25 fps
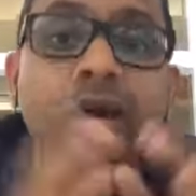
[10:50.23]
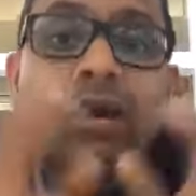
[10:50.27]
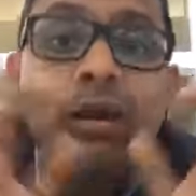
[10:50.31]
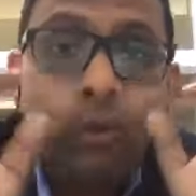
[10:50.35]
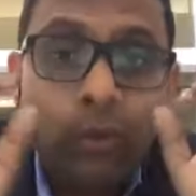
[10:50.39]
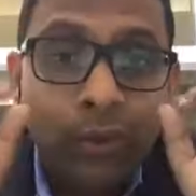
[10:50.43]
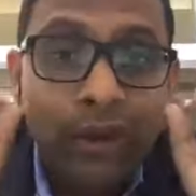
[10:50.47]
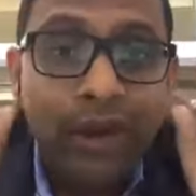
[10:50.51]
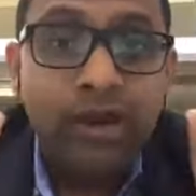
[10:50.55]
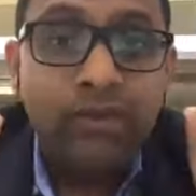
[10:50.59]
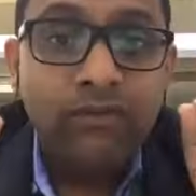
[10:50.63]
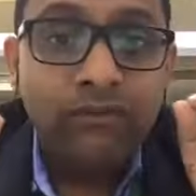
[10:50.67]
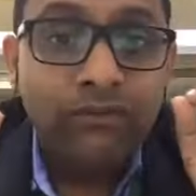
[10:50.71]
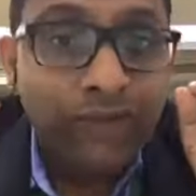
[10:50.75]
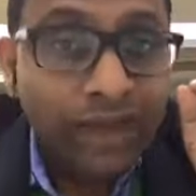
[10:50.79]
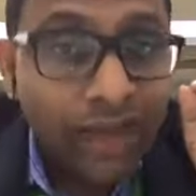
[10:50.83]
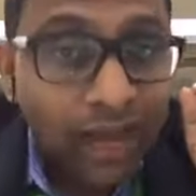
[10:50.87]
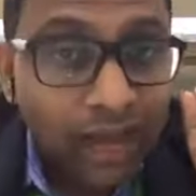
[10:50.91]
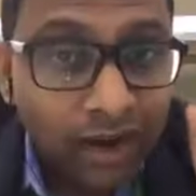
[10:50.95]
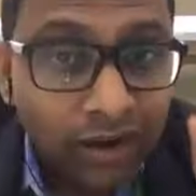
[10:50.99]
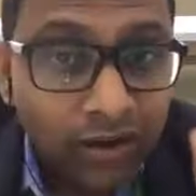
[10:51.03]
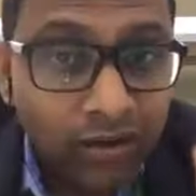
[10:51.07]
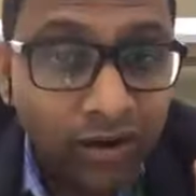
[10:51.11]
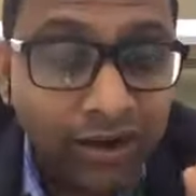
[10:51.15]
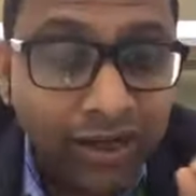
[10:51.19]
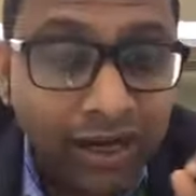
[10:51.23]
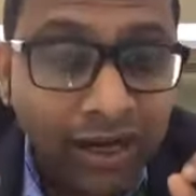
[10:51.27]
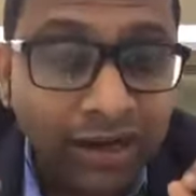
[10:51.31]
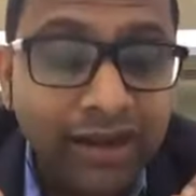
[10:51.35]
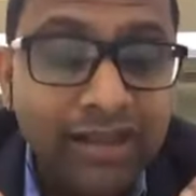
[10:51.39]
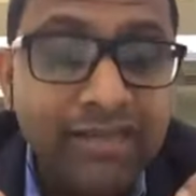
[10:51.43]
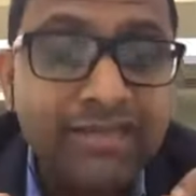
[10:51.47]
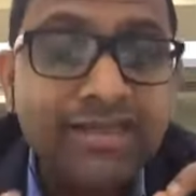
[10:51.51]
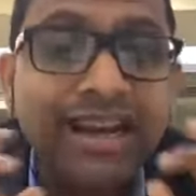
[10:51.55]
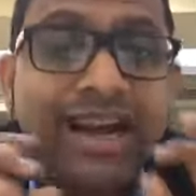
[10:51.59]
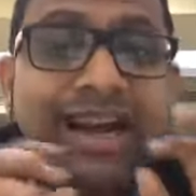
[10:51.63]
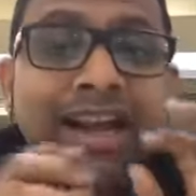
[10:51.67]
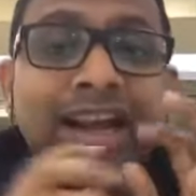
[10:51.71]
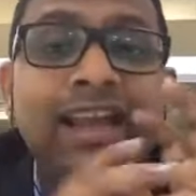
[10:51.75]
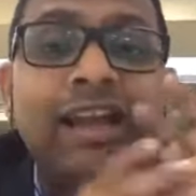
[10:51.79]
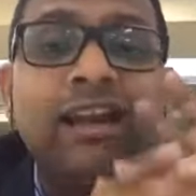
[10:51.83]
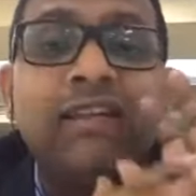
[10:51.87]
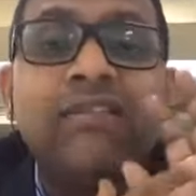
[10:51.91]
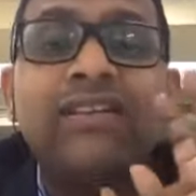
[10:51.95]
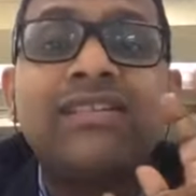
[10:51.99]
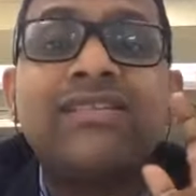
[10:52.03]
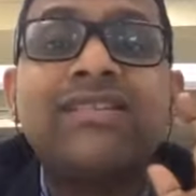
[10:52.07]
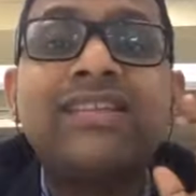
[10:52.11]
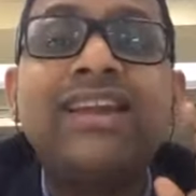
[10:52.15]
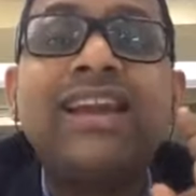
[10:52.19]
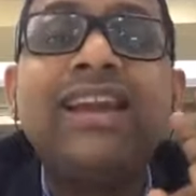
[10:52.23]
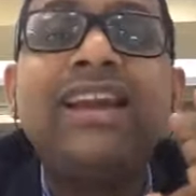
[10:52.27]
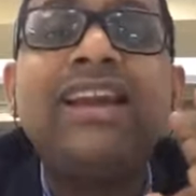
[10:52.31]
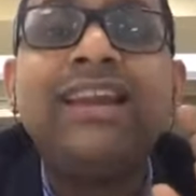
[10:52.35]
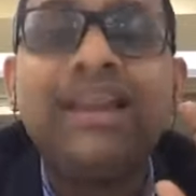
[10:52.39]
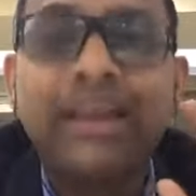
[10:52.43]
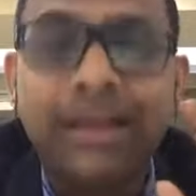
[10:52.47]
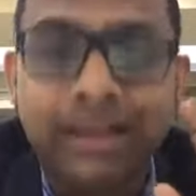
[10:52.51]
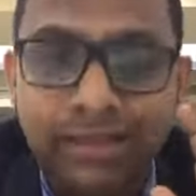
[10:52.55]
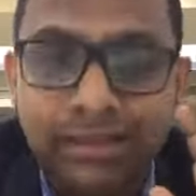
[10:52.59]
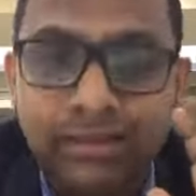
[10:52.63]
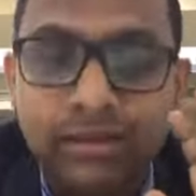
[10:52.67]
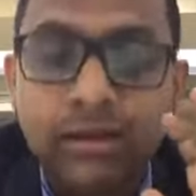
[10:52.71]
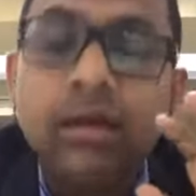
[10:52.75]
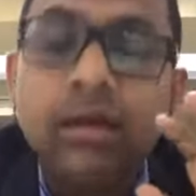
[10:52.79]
well, we are not understanding our skin health.